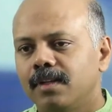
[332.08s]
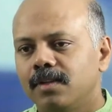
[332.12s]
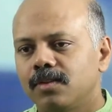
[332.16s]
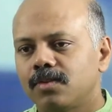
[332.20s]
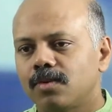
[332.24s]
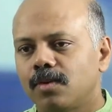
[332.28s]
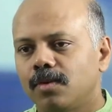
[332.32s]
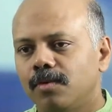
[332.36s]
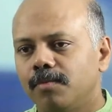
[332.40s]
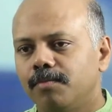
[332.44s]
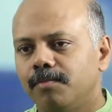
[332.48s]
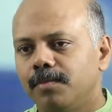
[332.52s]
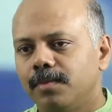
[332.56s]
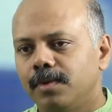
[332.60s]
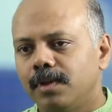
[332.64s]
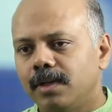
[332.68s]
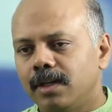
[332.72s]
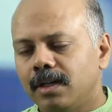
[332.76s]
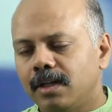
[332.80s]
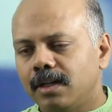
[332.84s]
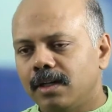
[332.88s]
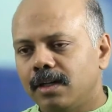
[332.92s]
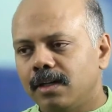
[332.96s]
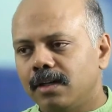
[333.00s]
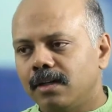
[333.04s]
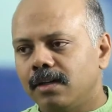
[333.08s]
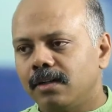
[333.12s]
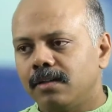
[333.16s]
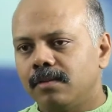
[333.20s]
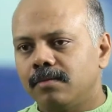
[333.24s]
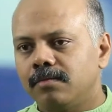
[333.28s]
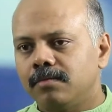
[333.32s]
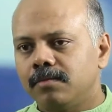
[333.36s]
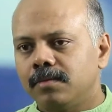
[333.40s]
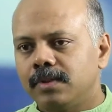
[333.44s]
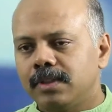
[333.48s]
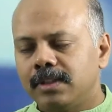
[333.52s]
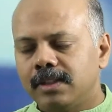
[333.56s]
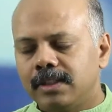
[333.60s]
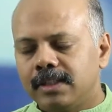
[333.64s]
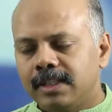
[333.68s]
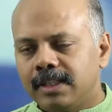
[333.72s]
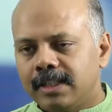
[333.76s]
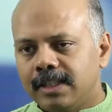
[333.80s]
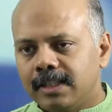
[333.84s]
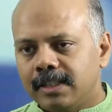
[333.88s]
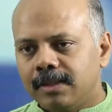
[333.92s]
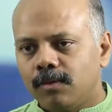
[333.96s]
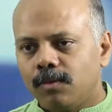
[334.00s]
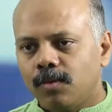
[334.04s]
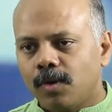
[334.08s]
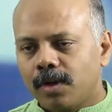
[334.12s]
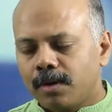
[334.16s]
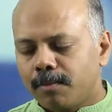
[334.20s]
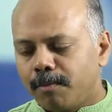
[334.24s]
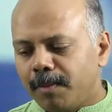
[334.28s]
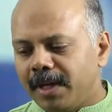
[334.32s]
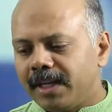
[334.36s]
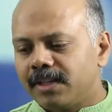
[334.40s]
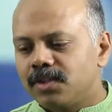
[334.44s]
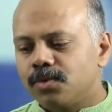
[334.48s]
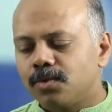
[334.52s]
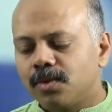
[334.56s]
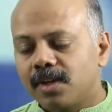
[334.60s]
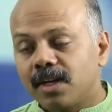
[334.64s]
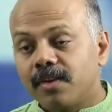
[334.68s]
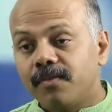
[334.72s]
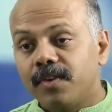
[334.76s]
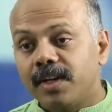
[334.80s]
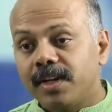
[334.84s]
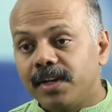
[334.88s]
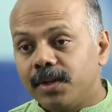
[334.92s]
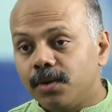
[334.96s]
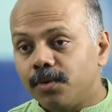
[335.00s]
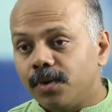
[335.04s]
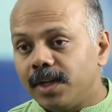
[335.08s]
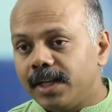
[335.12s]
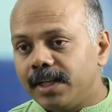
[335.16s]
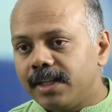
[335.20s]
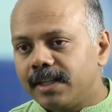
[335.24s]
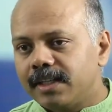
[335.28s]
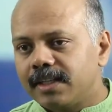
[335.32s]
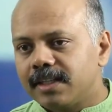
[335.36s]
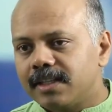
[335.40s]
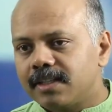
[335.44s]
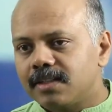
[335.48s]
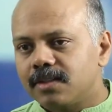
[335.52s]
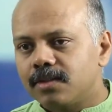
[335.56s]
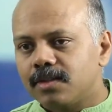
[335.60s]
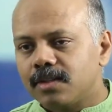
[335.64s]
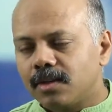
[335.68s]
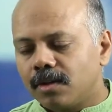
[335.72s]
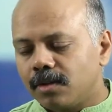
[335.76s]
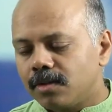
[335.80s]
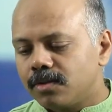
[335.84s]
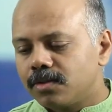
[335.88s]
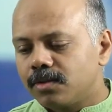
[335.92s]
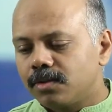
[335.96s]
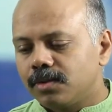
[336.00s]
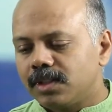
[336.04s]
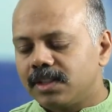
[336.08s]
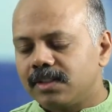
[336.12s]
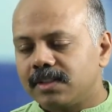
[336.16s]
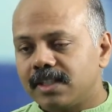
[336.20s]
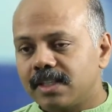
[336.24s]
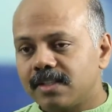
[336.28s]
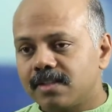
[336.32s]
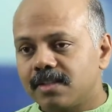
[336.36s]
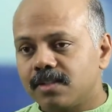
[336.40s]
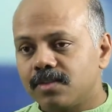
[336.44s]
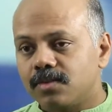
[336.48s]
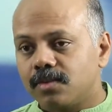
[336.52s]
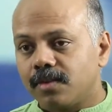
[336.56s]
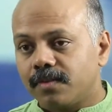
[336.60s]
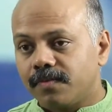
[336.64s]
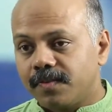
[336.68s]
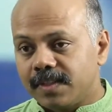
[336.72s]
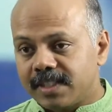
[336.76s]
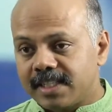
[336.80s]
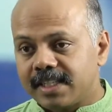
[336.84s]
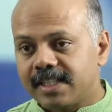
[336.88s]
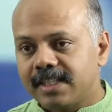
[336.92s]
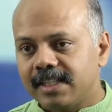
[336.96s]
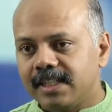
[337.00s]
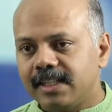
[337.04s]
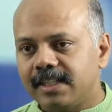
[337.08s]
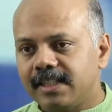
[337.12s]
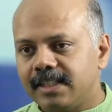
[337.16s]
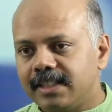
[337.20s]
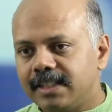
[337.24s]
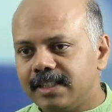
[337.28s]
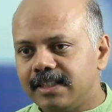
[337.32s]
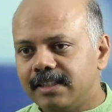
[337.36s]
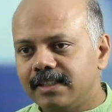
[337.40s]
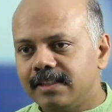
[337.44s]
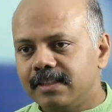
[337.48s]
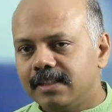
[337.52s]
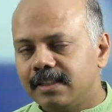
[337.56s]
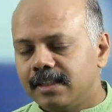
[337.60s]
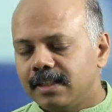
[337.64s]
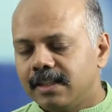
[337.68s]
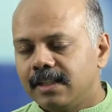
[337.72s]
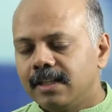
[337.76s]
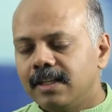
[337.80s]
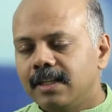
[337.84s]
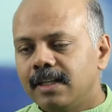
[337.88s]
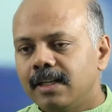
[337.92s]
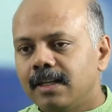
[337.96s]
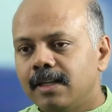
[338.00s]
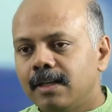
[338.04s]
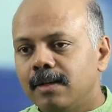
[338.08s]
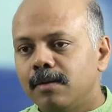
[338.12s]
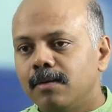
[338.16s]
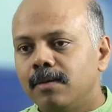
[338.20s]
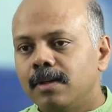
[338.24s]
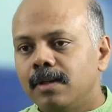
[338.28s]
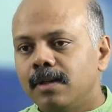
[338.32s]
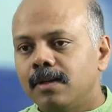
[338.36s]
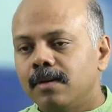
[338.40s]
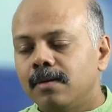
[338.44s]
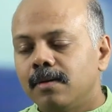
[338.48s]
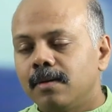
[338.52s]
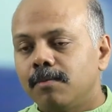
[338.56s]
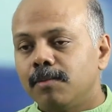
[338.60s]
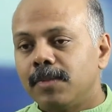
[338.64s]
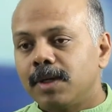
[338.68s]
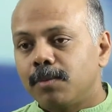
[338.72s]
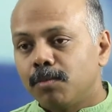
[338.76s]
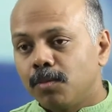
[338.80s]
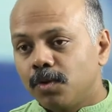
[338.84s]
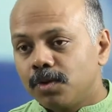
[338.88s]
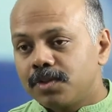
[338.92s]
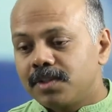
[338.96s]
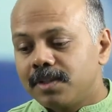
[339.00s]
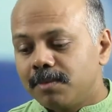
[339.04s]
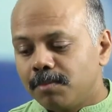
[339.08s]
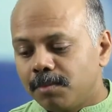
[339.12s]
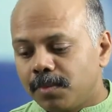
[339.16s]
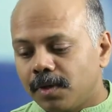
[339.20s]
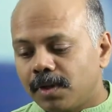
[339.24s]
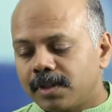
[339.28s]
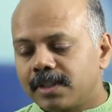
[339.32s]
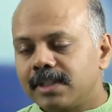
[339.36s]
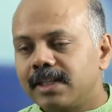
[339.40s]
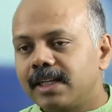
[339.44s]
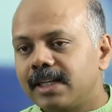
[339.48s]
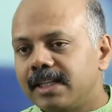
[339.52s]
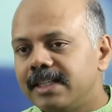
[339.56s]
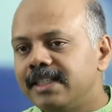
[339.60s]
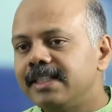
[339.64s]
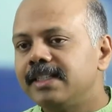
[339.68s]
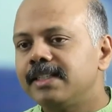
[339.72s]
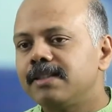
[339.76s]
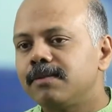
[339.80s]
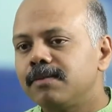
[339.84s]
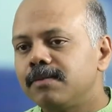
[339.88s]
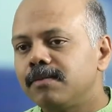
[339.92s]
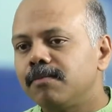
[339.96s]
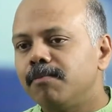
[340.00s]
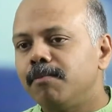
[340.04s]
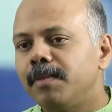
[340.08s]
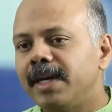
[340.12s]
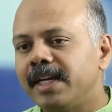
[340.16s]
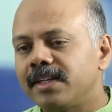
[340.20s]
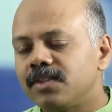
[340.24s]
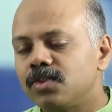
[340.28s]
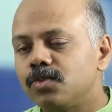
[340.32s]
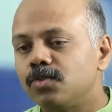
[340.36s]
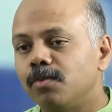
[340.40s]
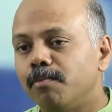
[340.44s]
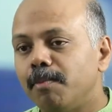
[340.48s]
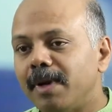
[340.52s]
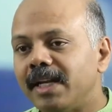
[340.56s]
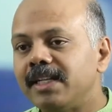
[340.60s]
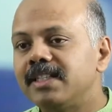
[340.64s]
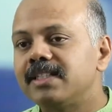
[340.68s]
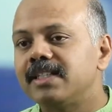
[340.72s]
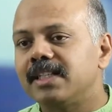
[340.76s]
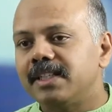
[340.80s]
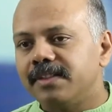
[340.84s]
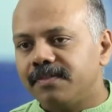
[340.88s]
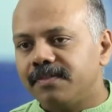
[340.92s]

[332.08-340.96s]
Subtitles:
So, what makes yoga very unique is it also addresses your physical need, but most importantly, it makes you mentally